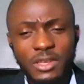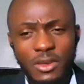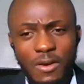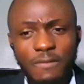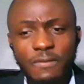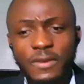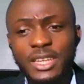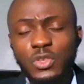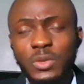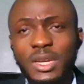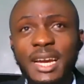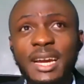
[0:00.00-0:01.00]
converse
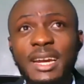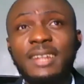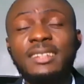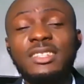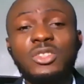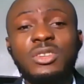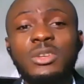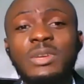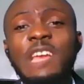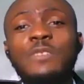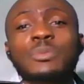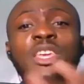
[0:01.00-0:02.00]
with that client in such a way
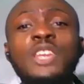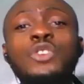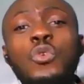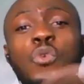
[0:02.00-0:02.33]
that you begin to